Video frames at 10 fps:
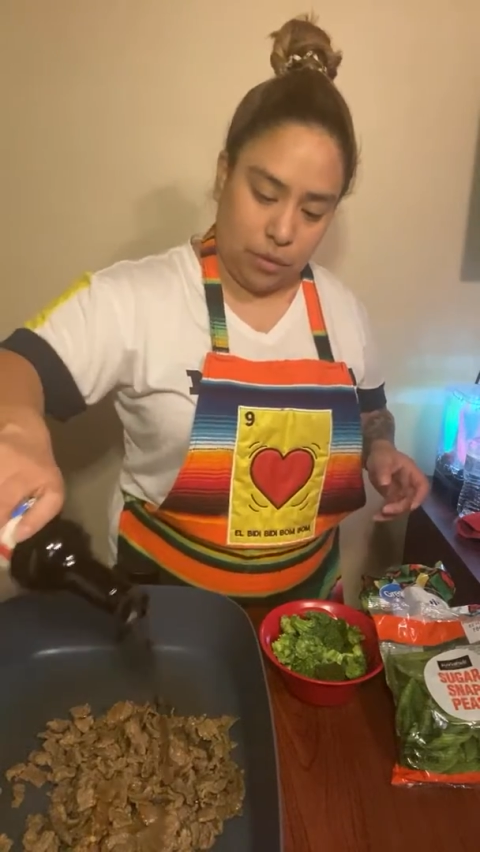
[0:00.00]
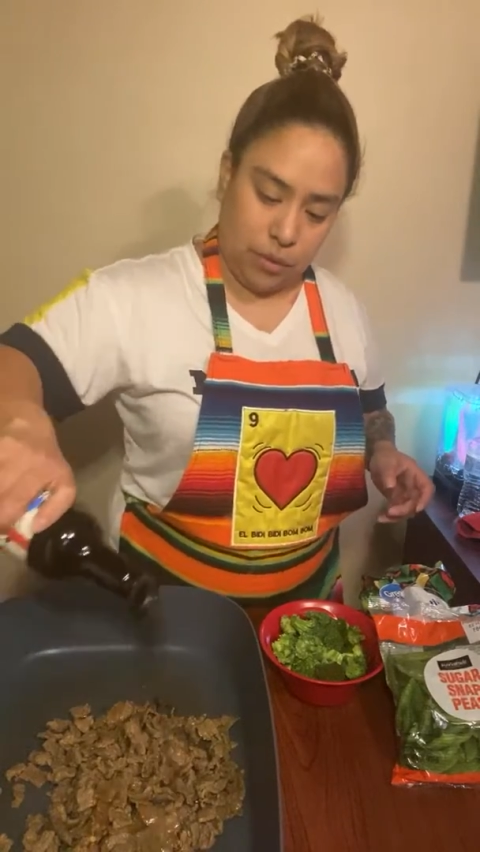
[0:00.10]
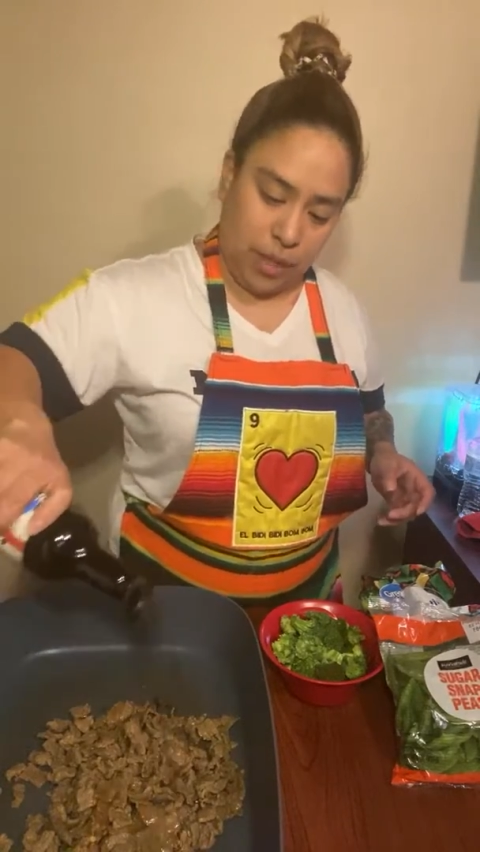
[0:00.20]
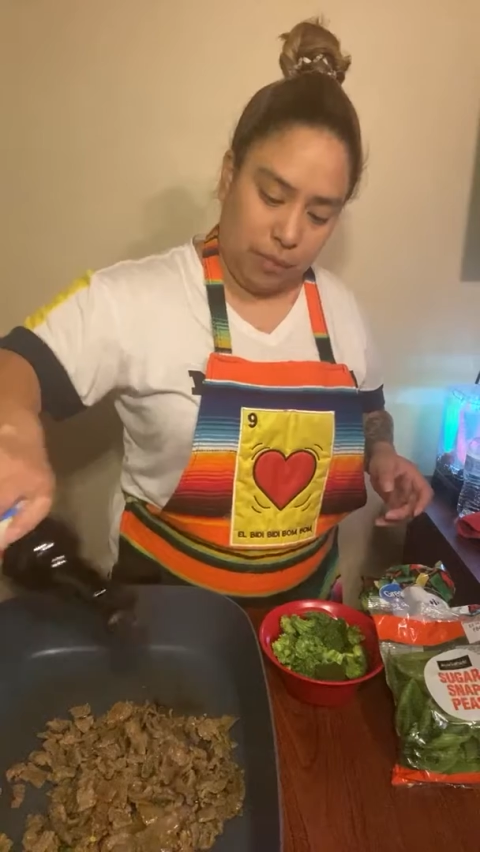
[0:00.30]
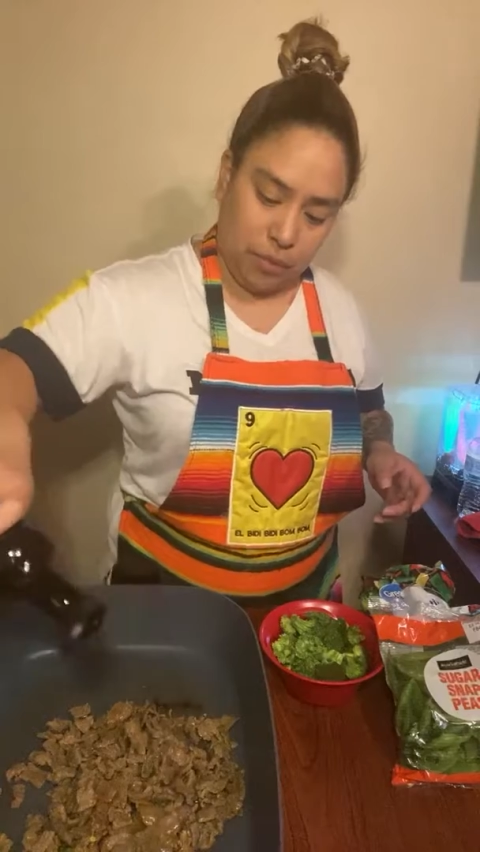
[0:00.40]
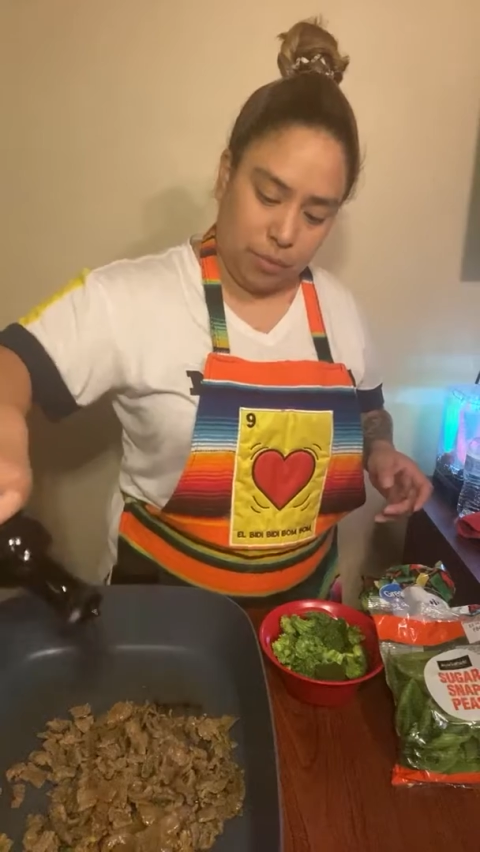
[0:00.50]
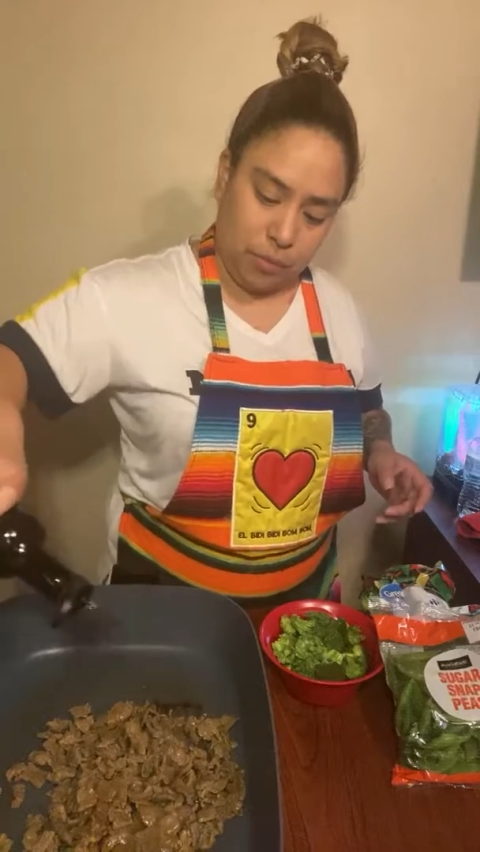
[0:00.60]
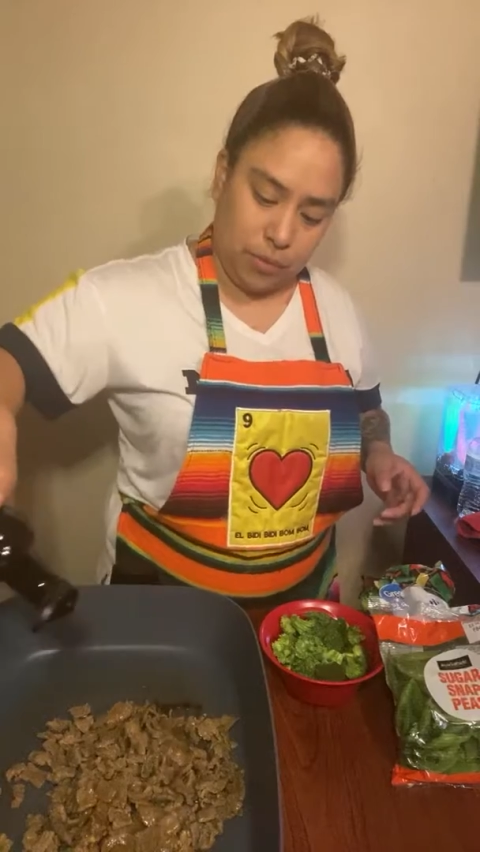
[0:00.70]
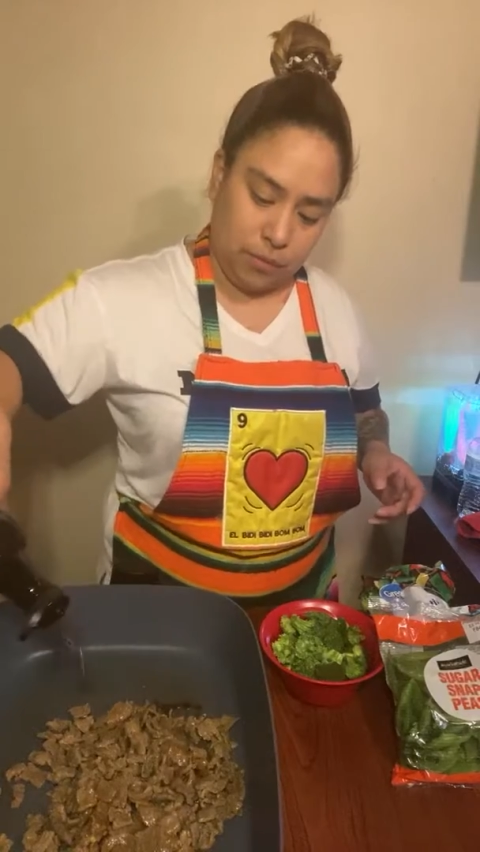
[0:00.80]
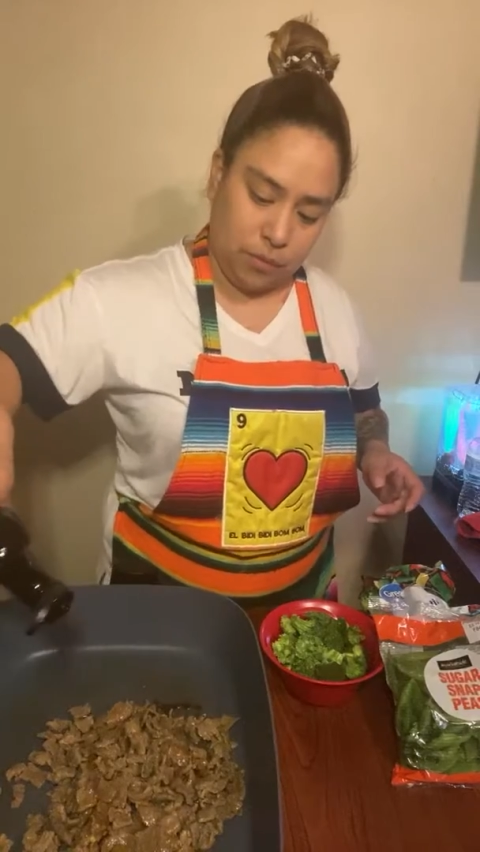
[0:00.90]

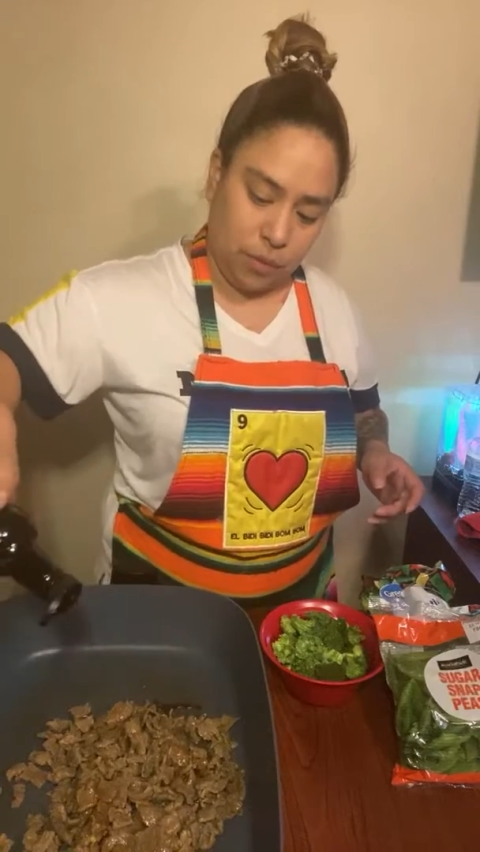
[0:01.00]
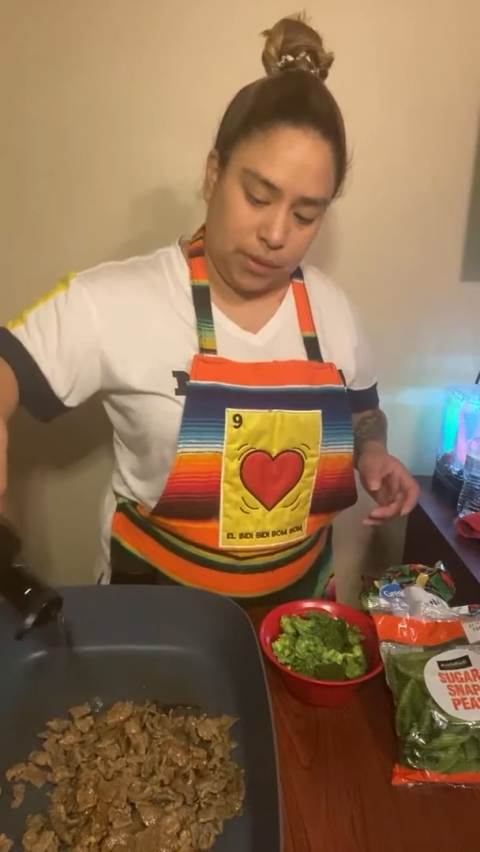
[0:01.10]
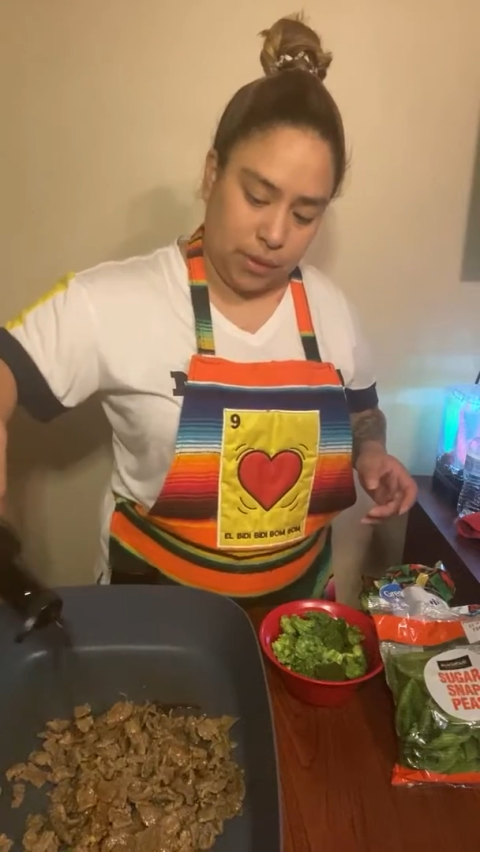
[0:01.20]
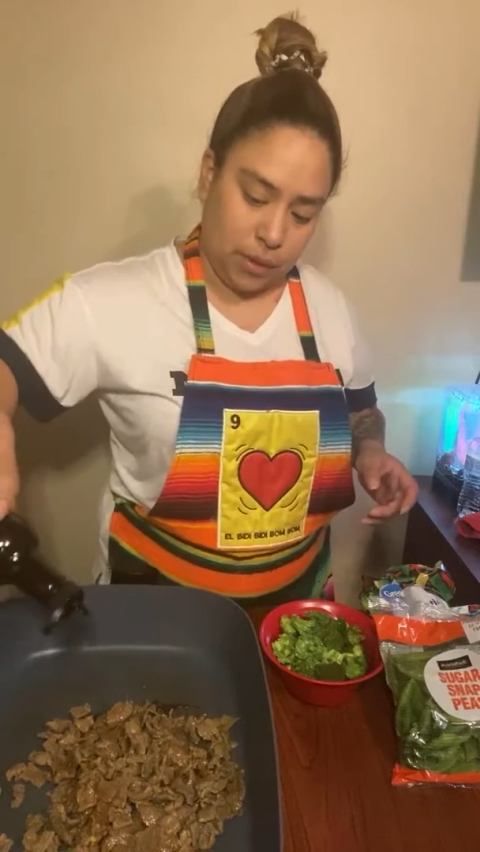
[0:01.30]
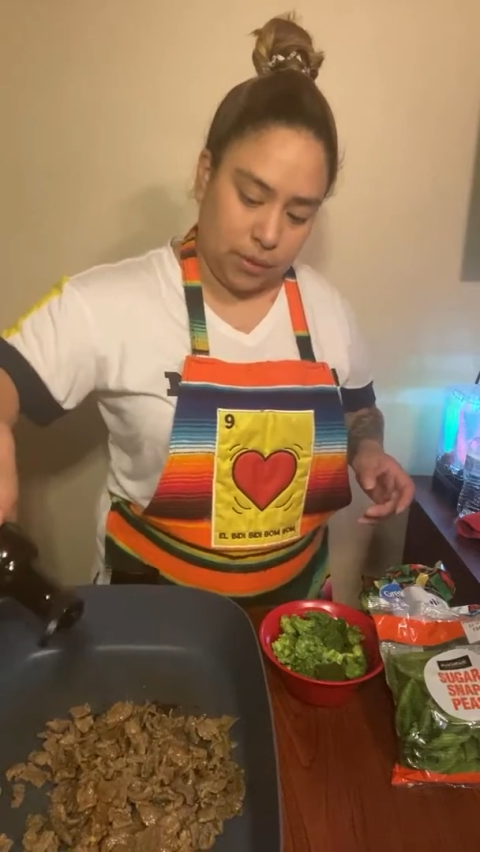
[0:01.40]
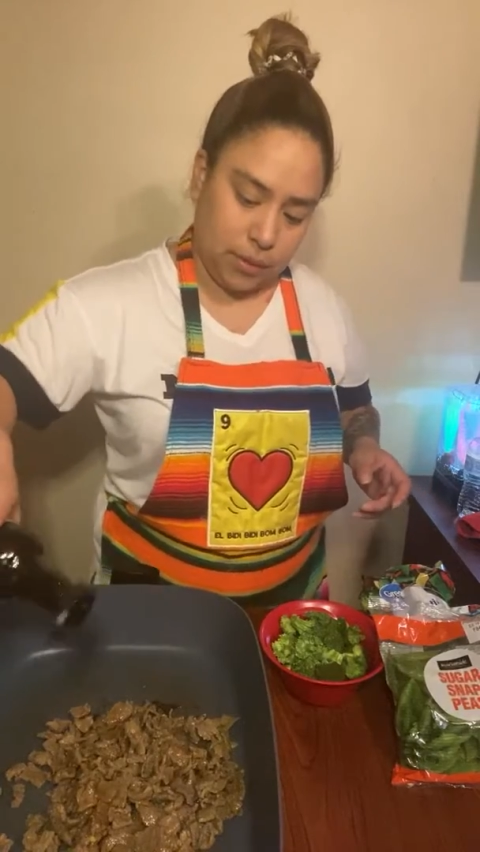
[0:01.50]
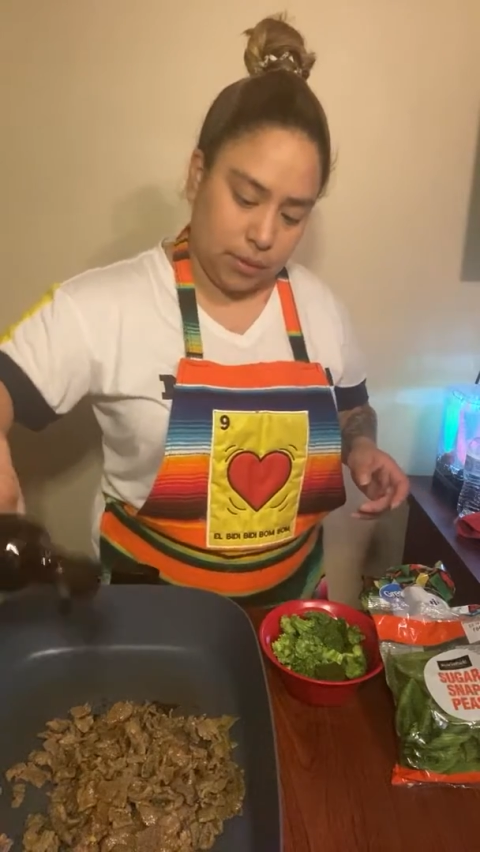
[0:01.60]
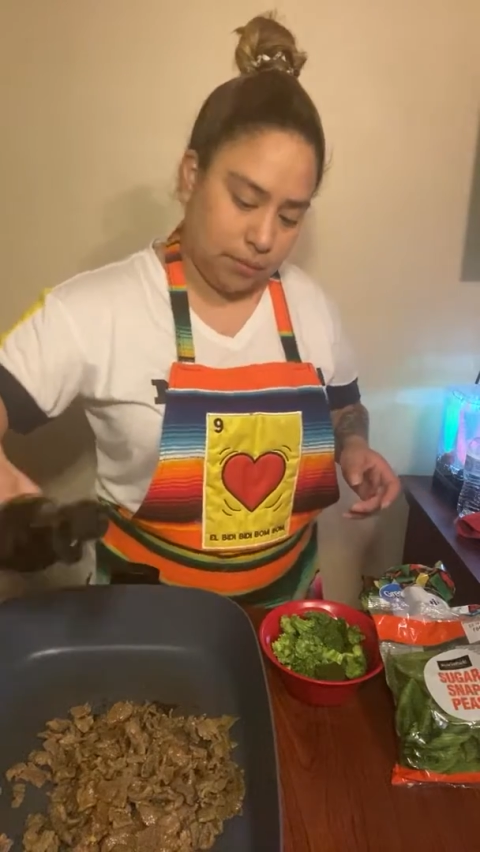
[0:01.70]
tablespoons of soy sauce.